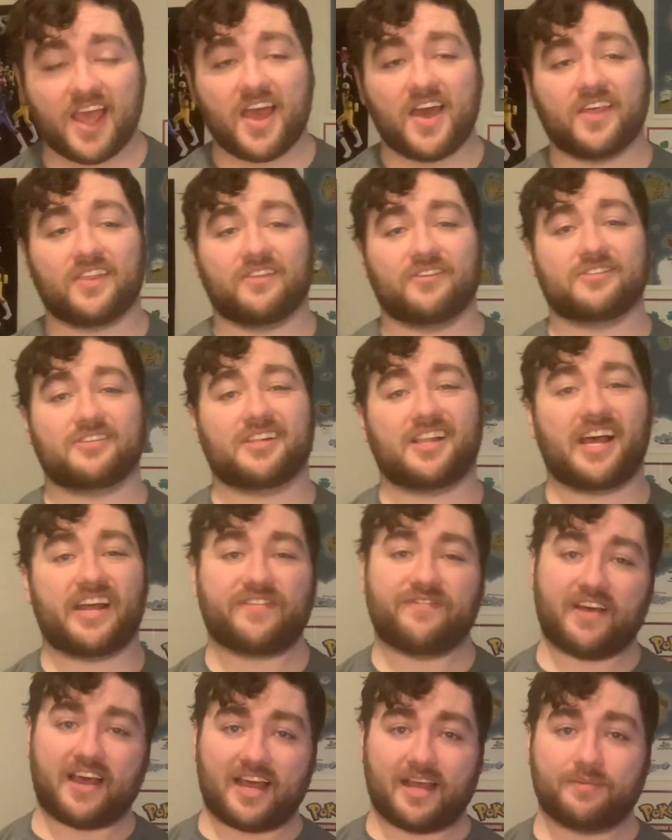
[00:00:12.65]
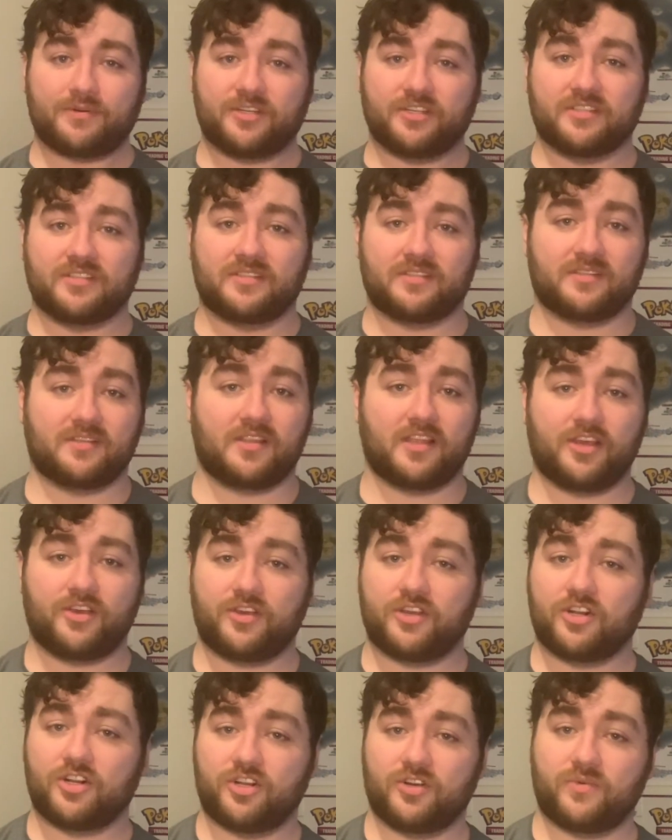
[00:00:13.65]
There's a lot of options that you
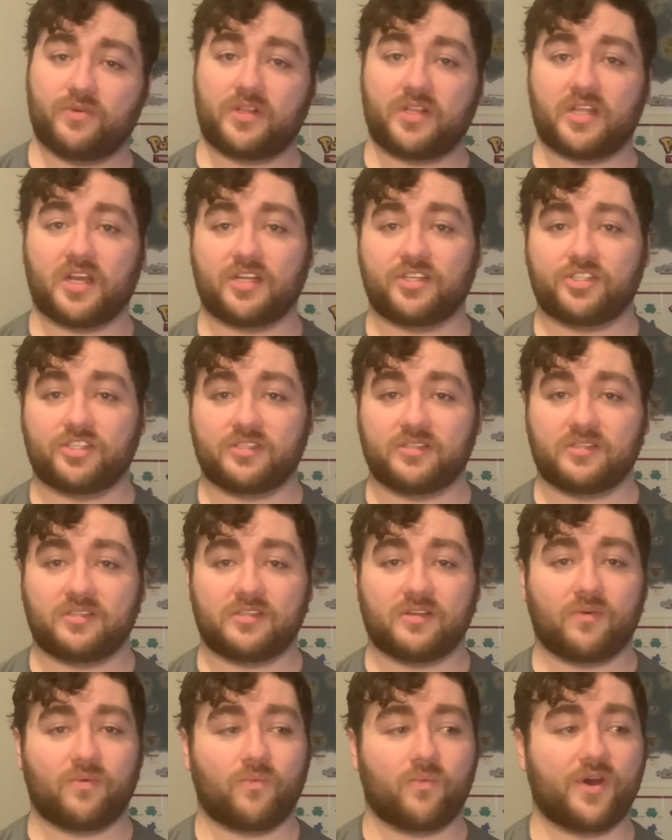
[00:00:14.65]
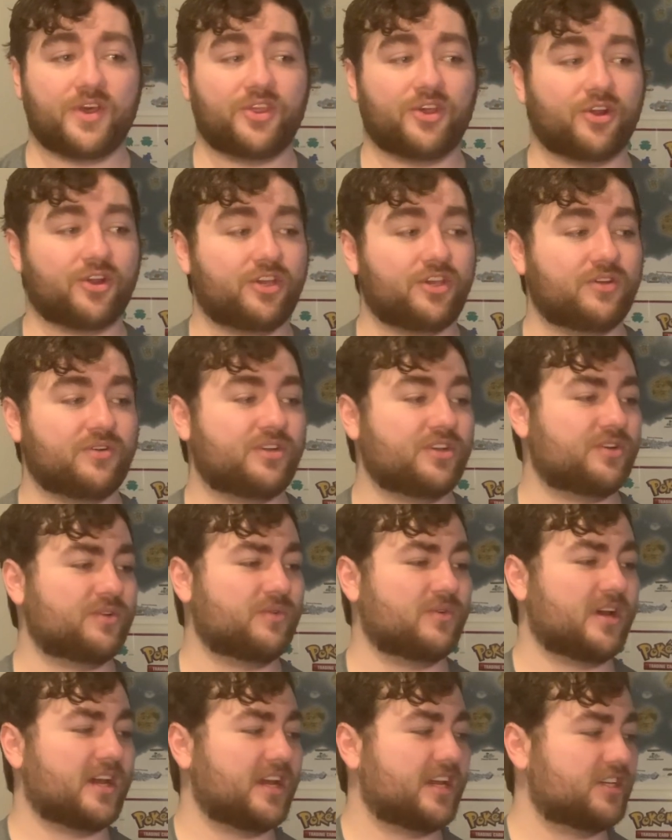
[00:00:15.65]
can do with dungeons, whether you do
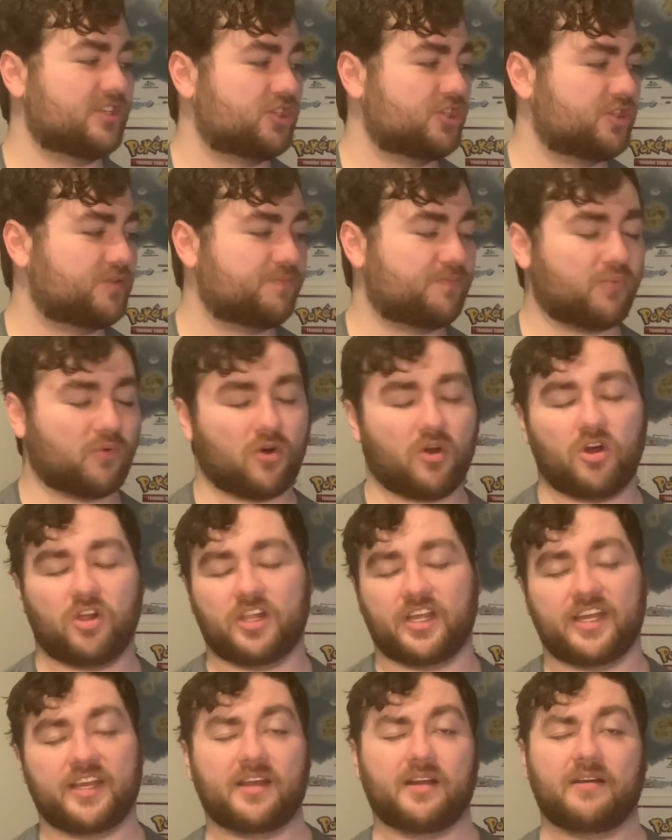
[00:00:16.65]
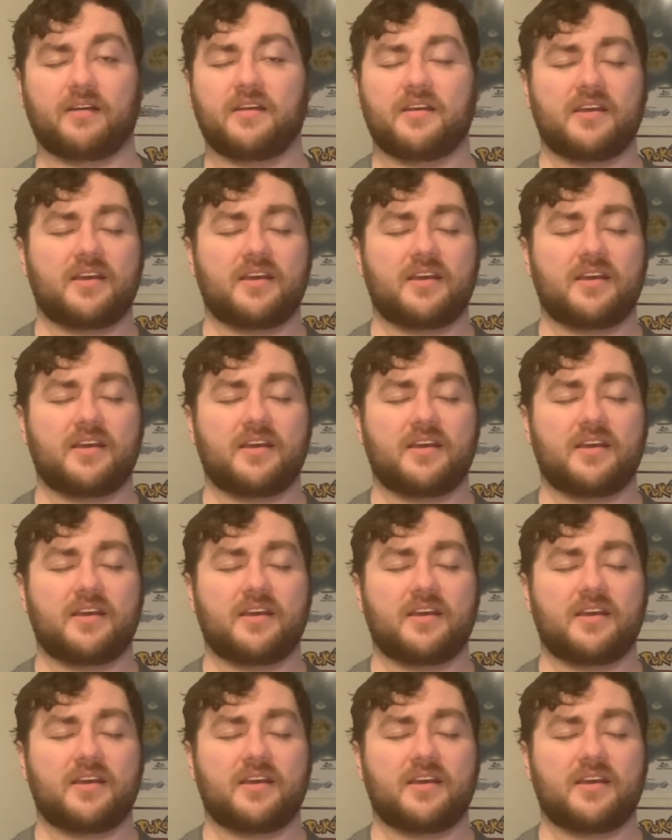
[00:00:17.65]
a sprawling